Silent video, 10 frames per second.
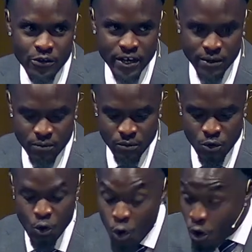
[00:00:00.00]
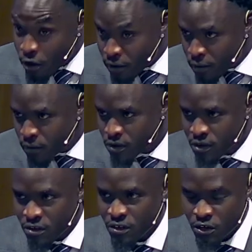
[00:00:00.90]
in, or
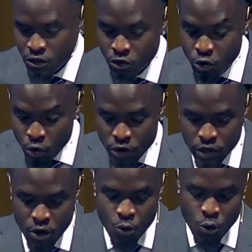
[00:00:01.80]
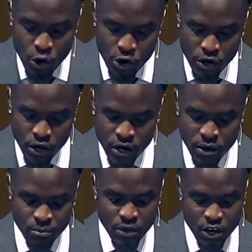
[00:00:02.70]
doing your
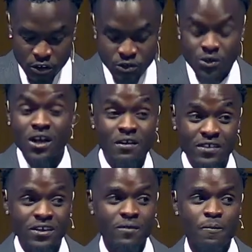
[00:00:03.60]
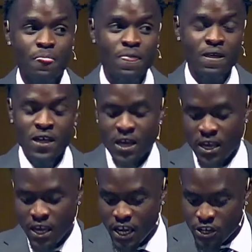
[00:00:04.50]
work because you love it
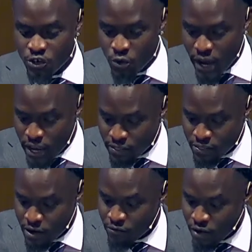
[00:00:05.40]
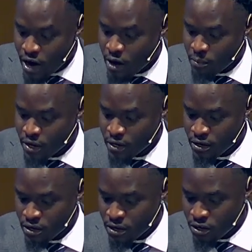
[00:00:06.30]
and you hate the environment
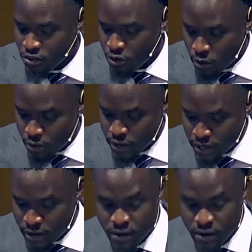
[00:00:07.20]
you are in.